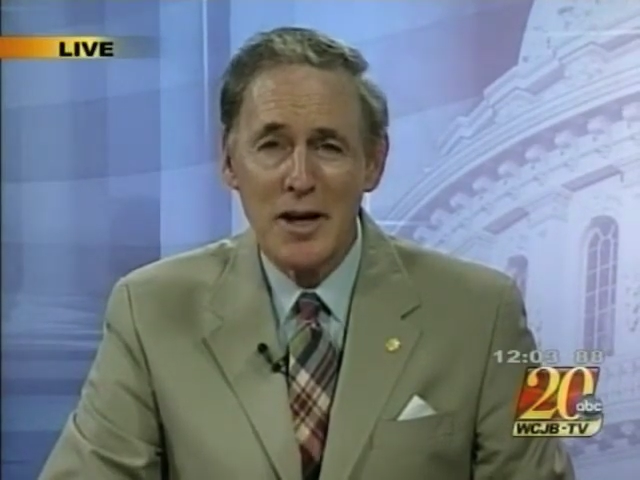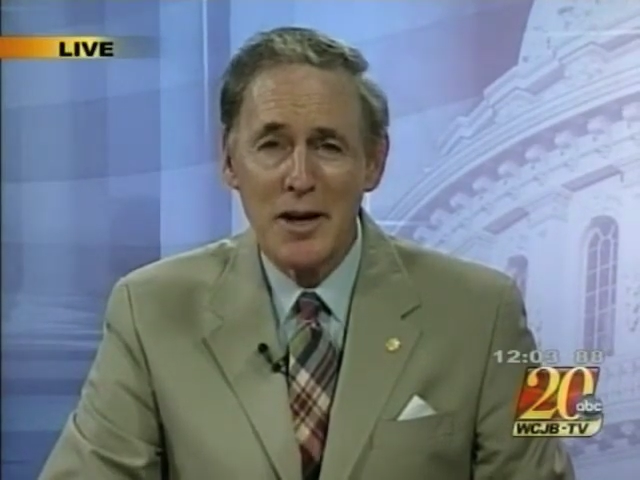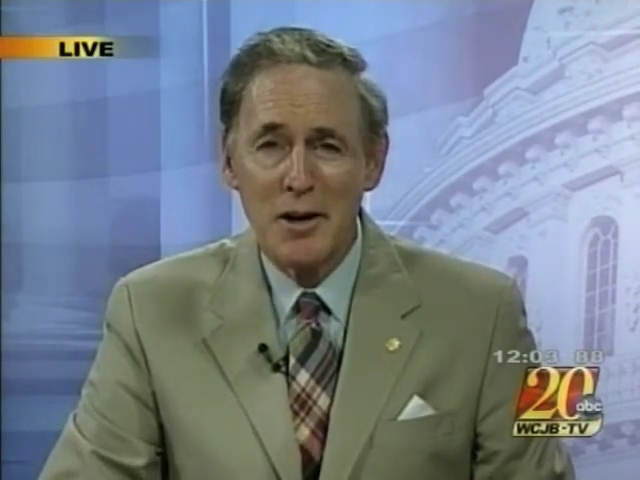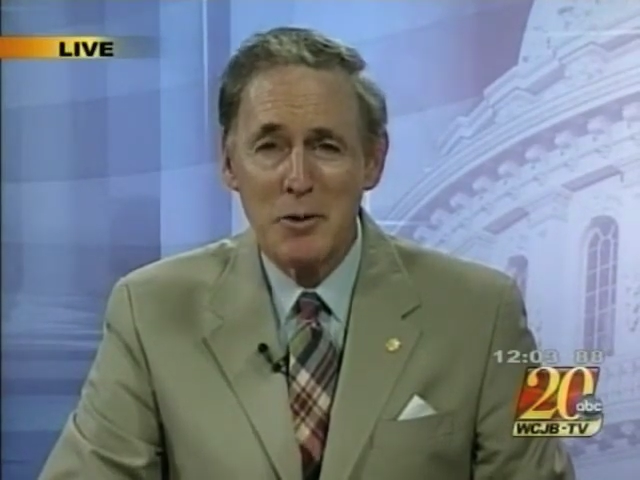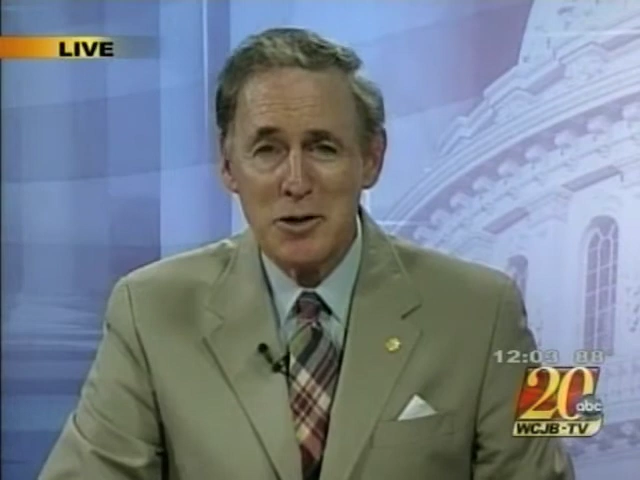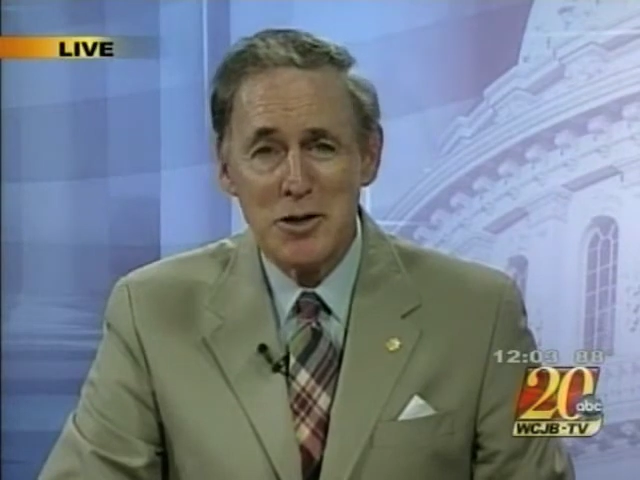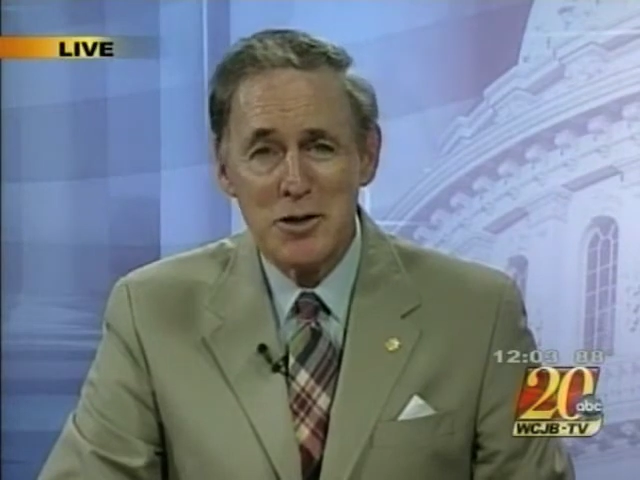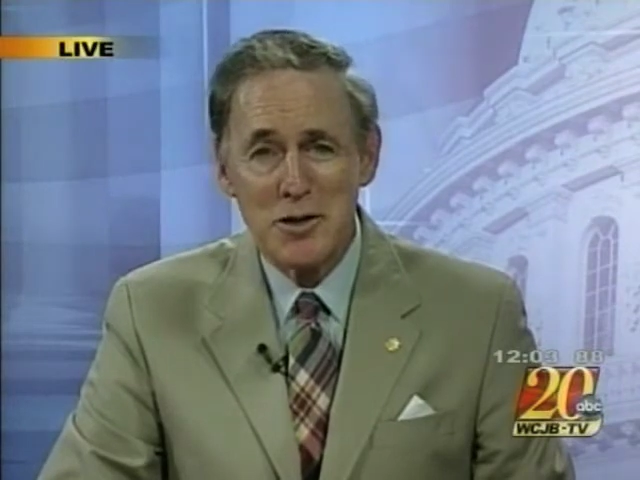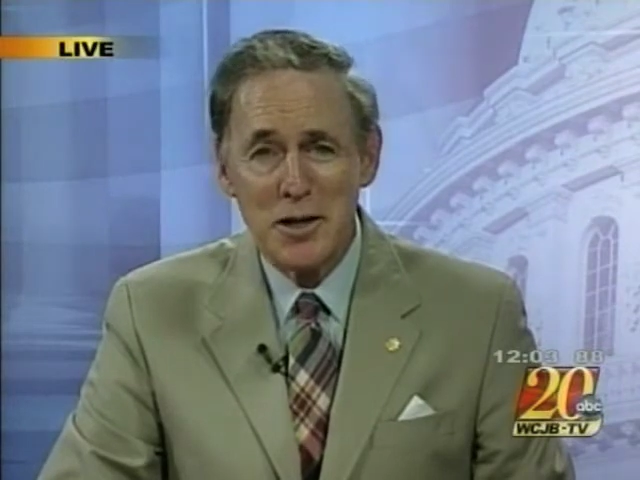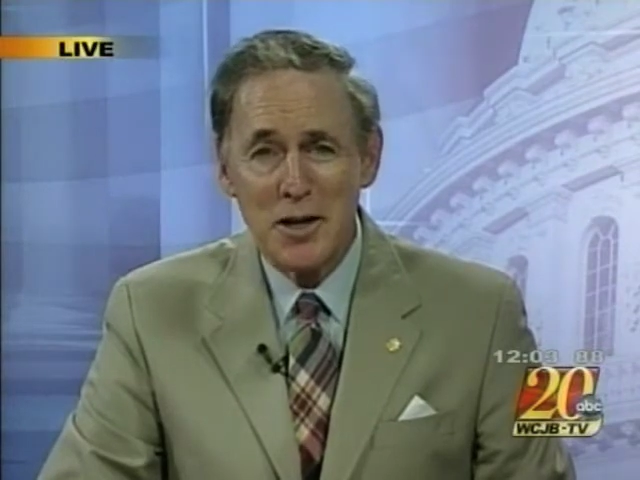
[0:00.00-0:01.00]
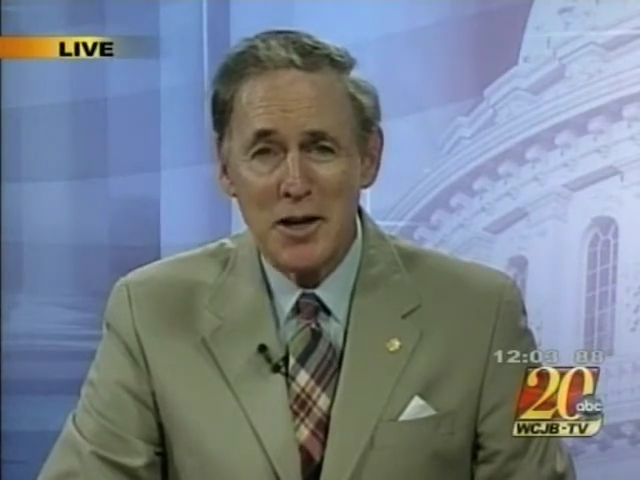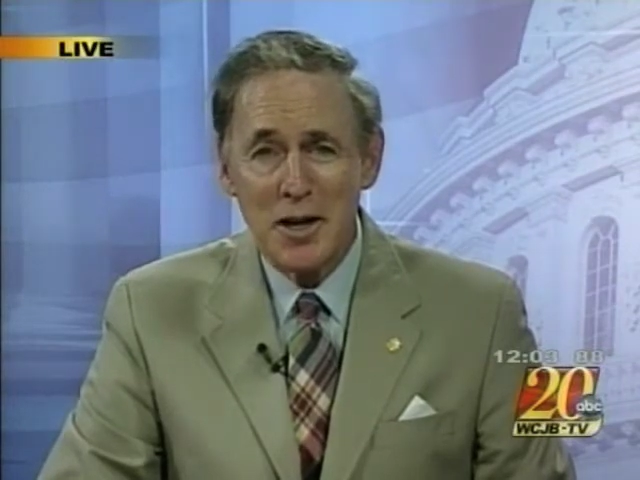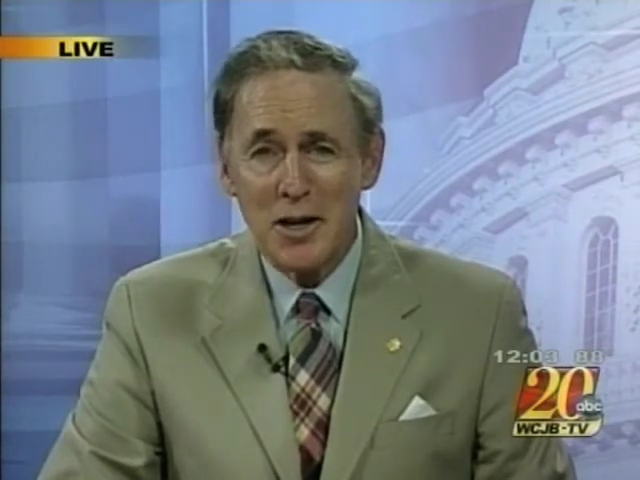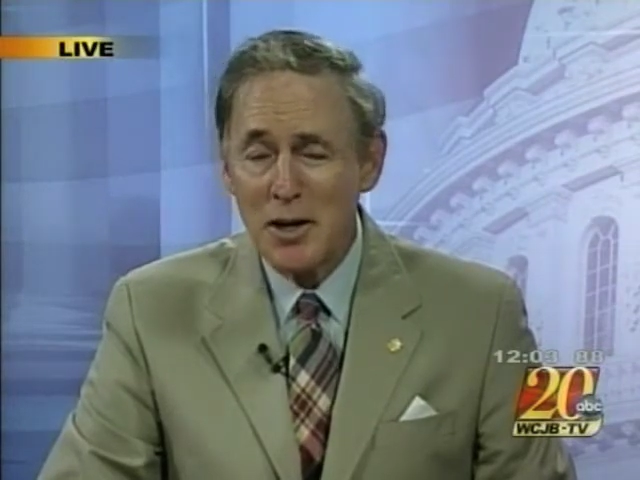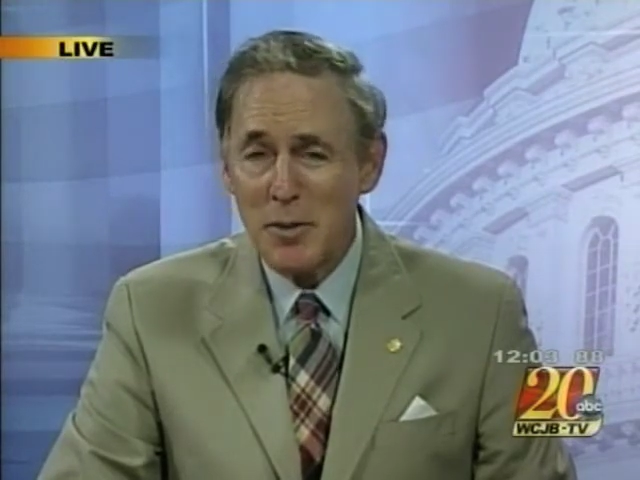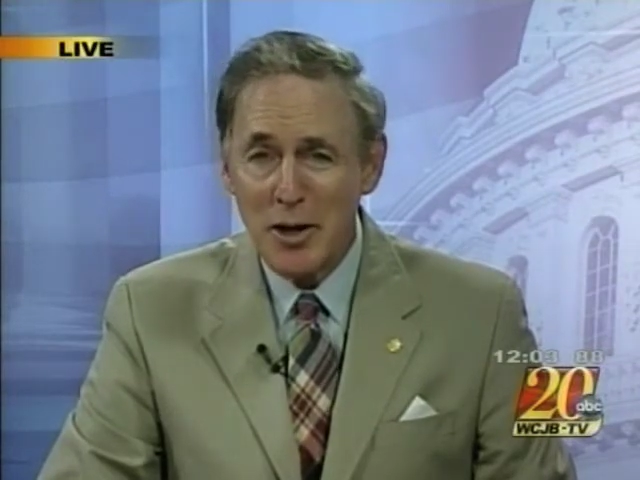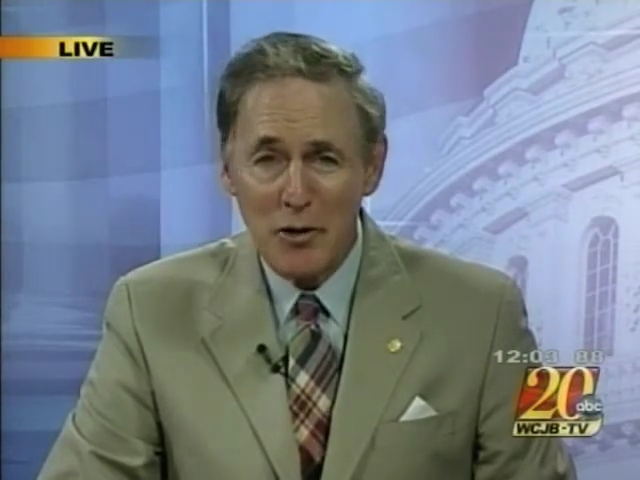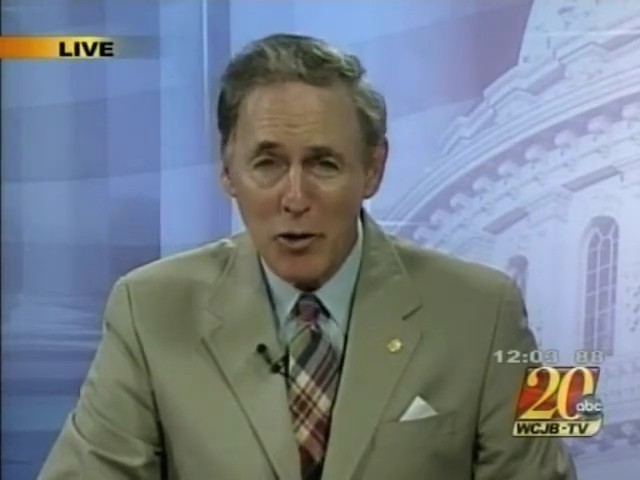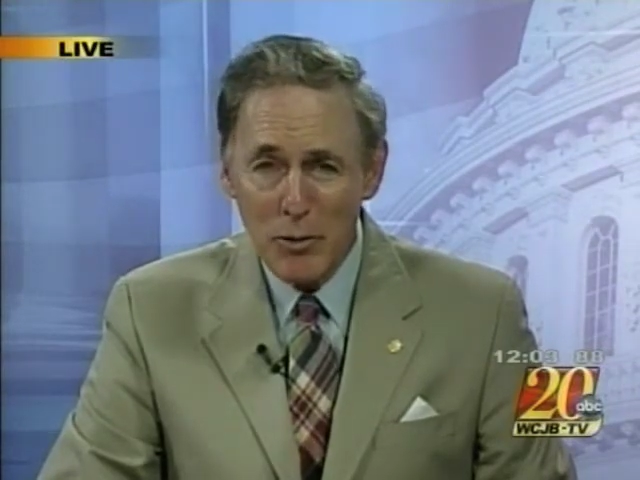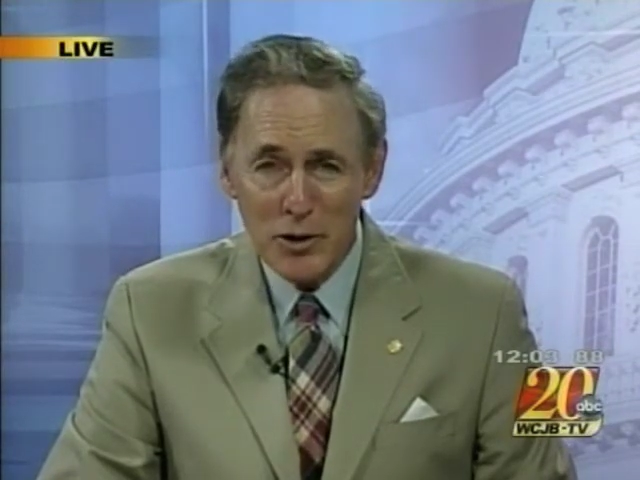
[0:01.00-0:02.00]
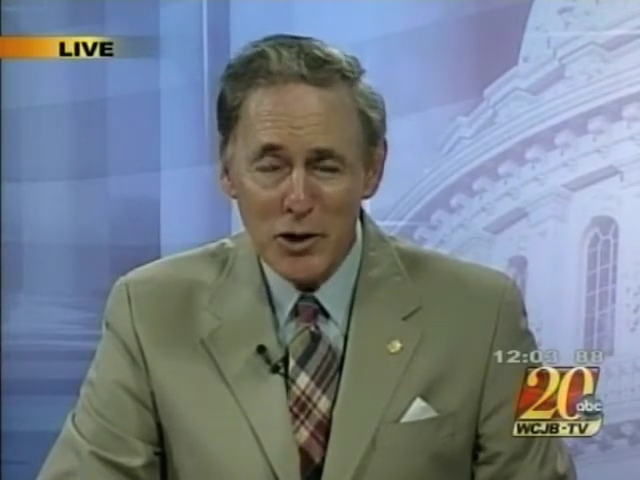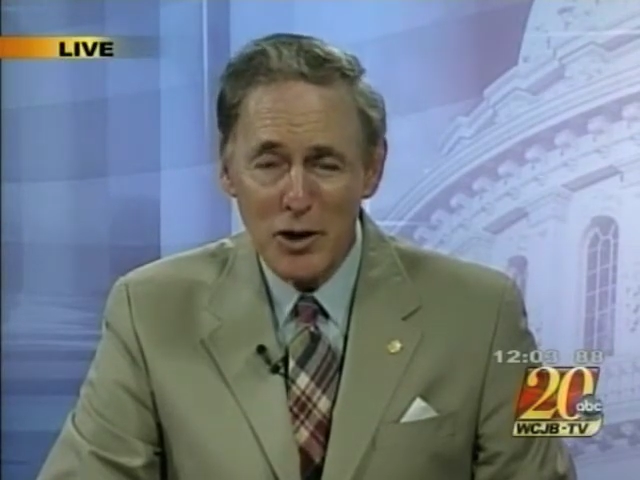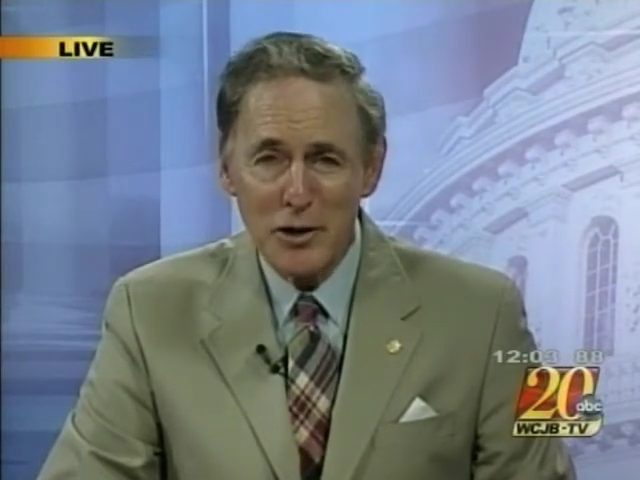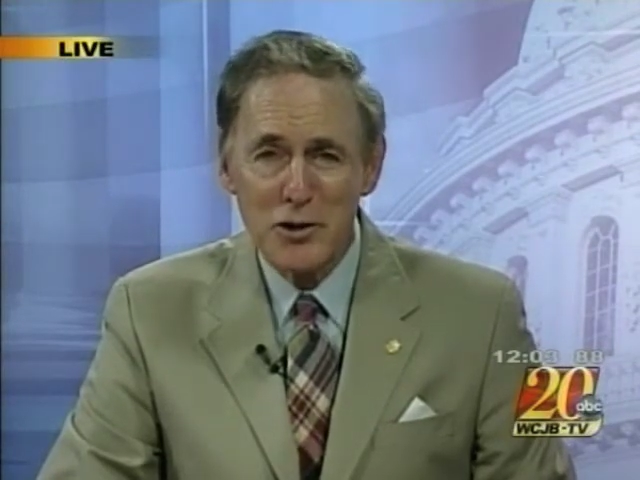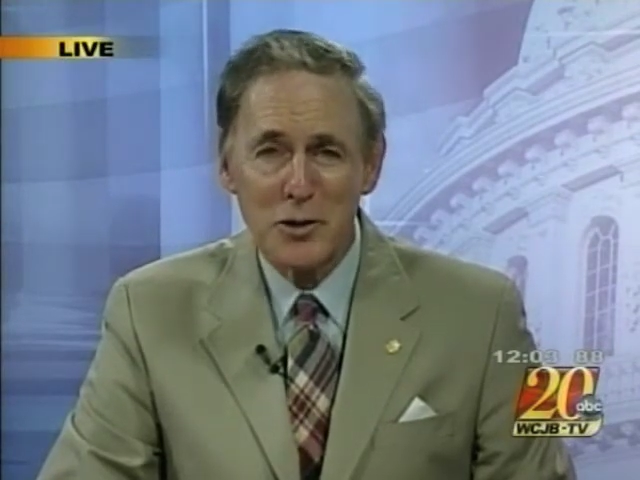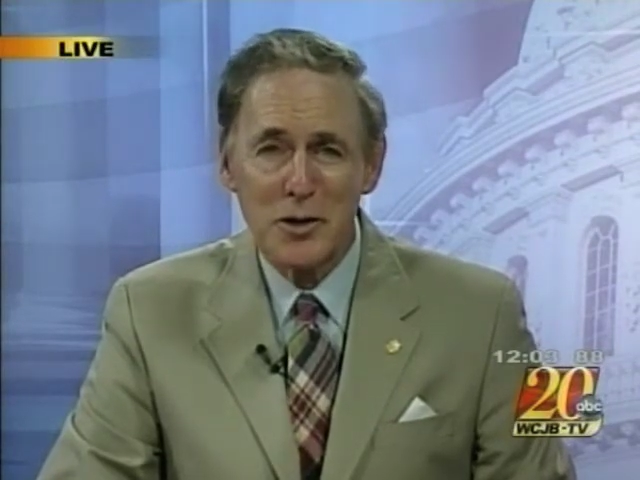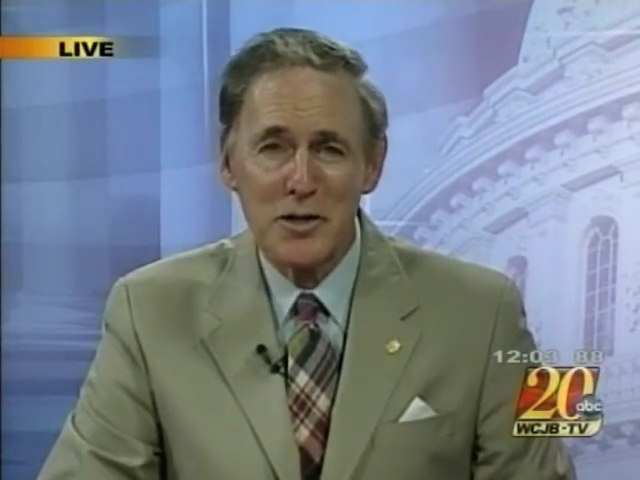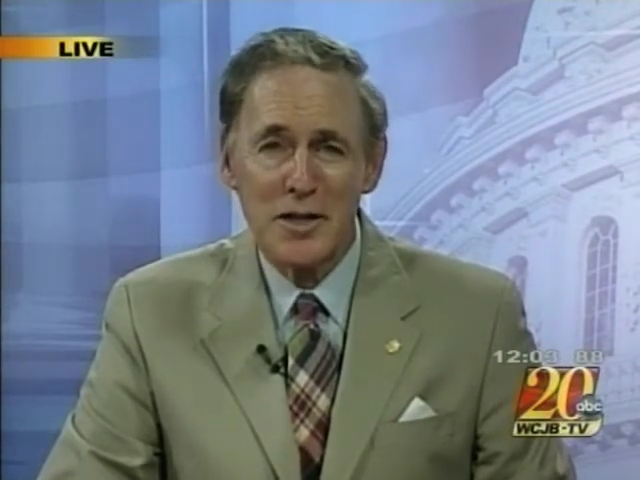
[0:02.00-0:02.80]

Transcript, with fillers: uh, which is uh, going to be an enormous cost to us,